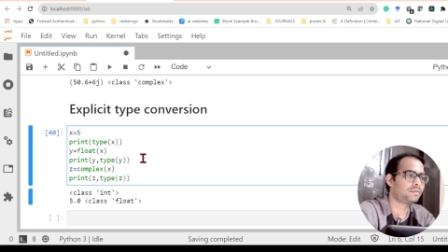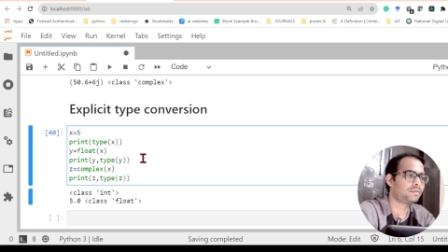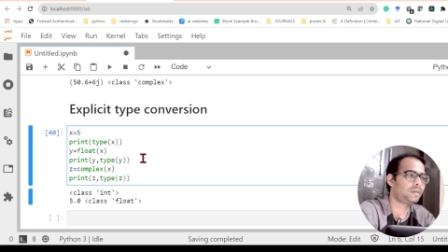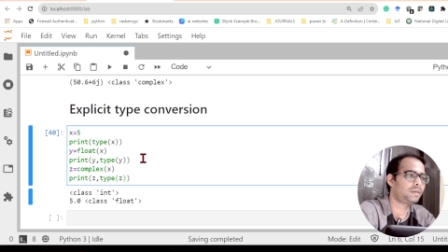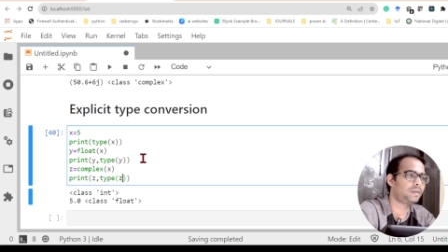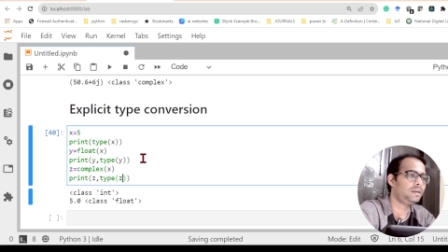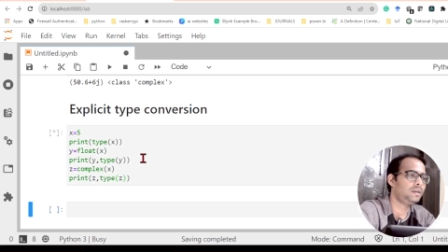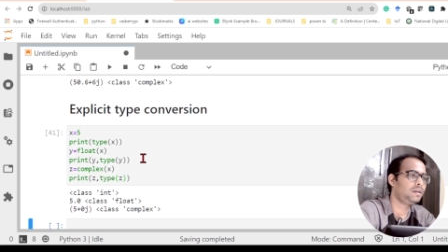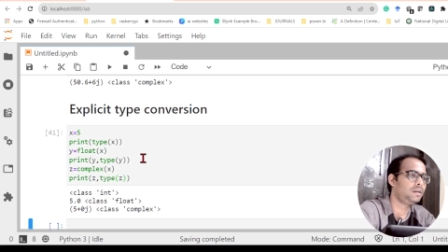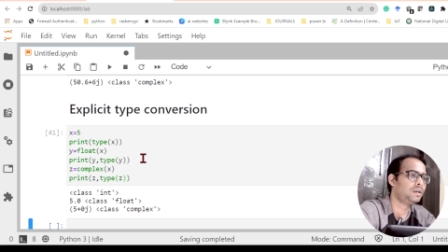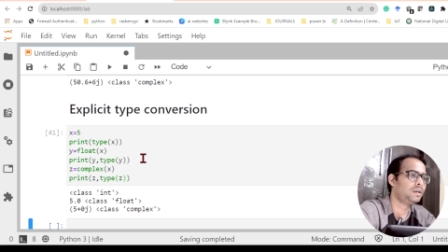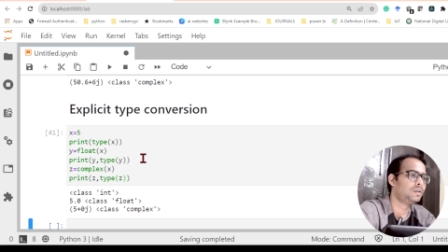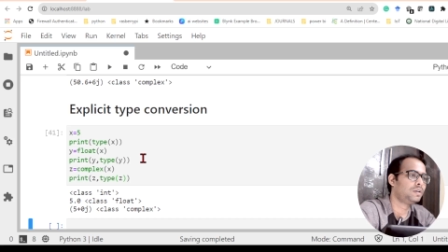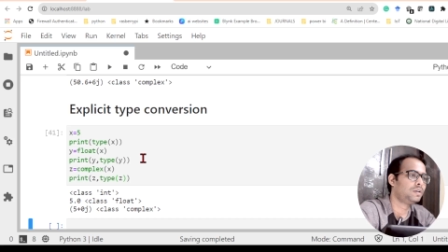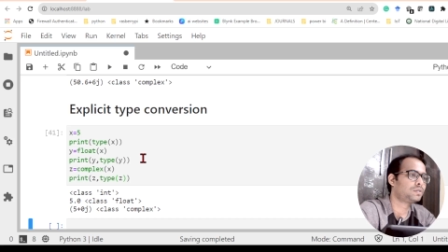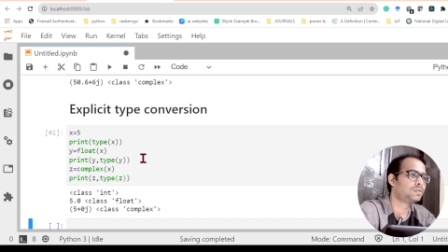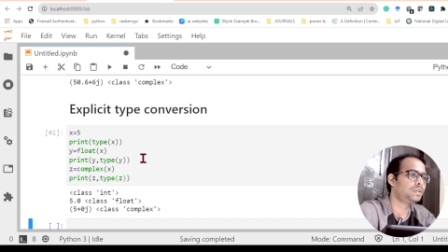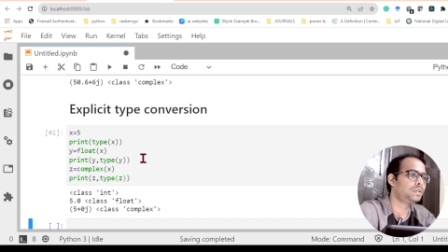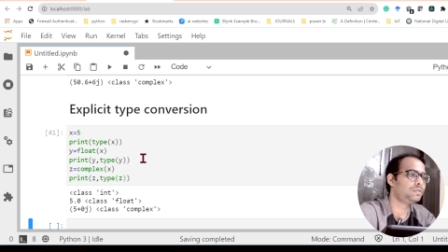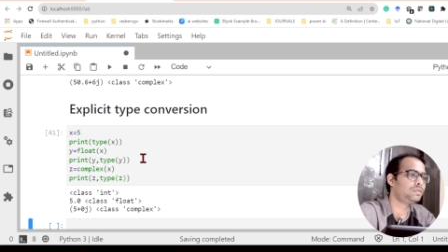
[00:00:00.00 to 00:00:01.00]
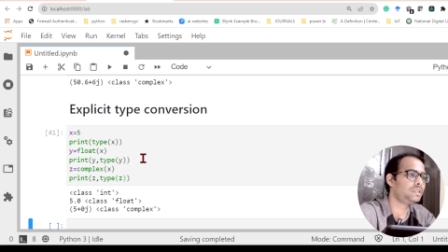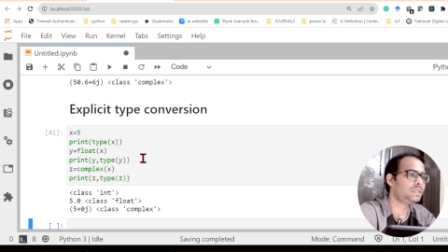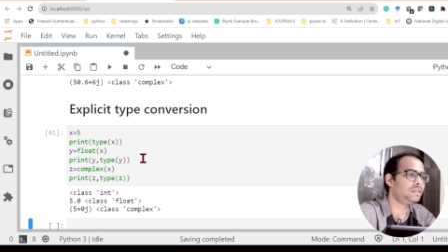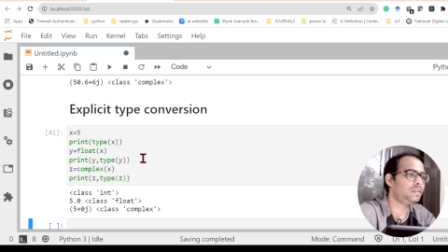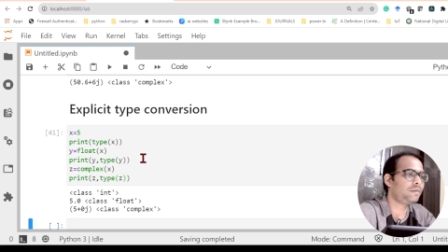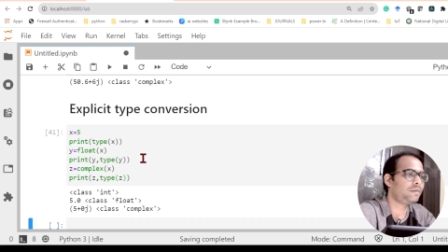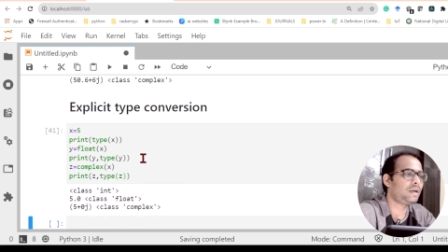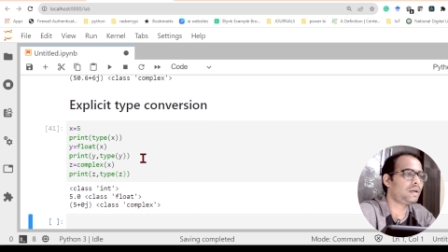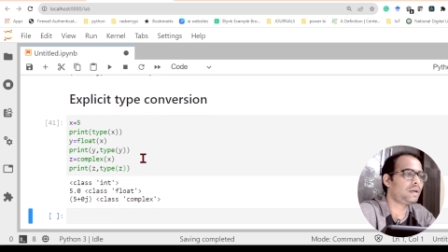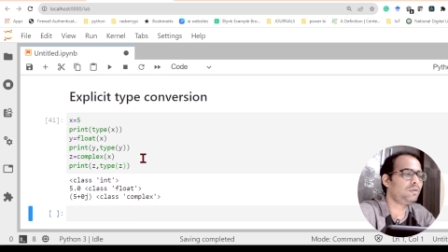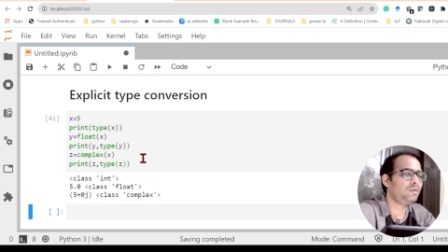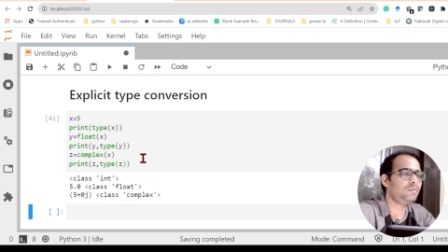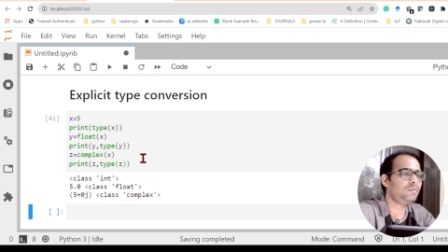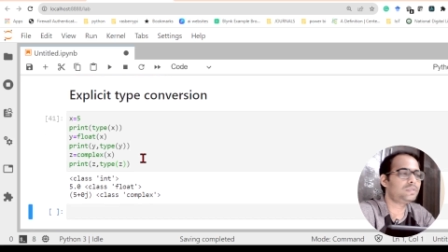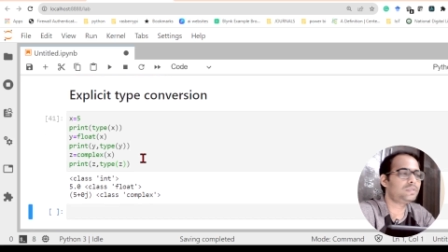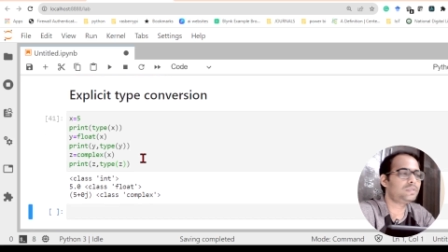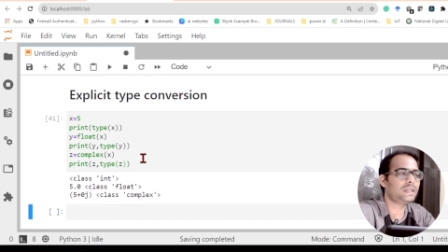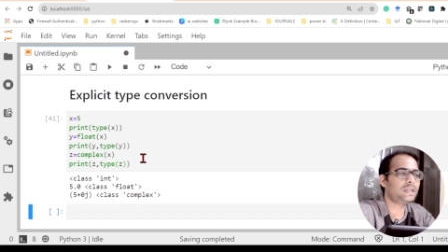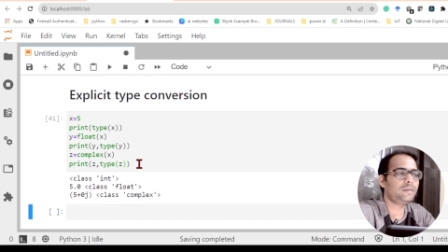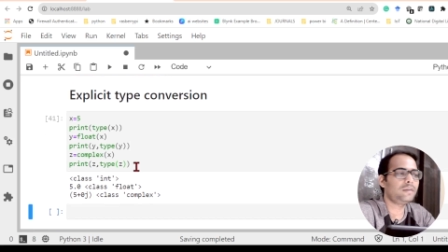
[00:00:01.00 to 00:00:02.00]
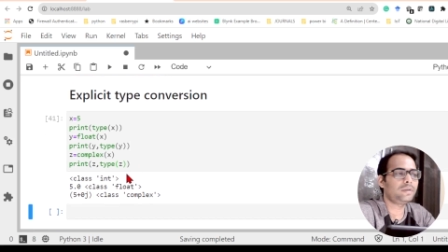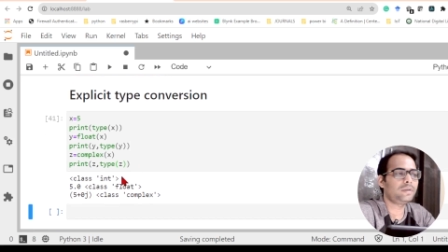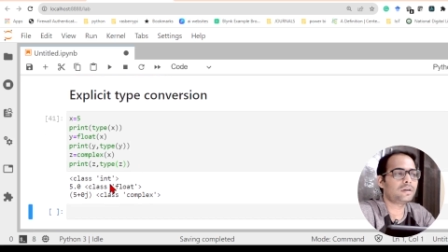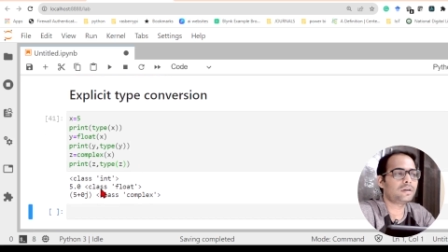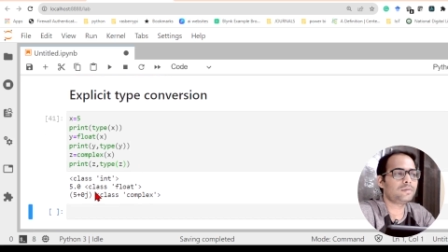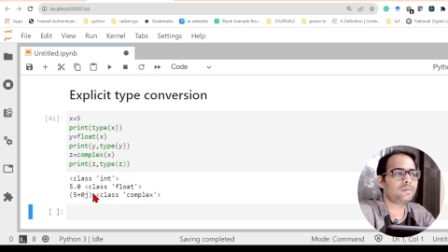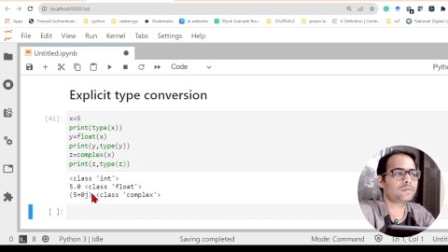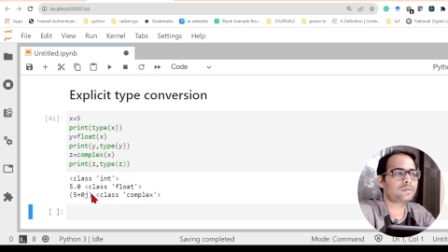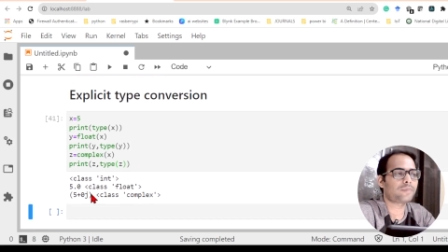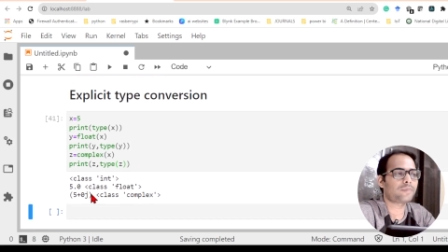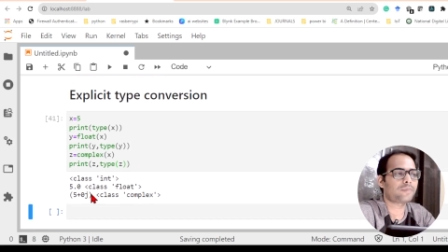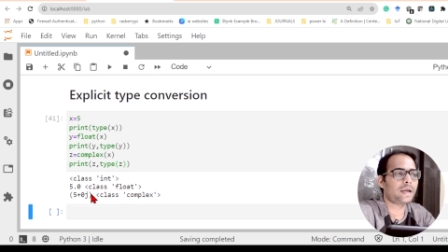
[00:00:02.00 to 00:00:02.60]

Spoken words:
Fine. So you see the value of z becomes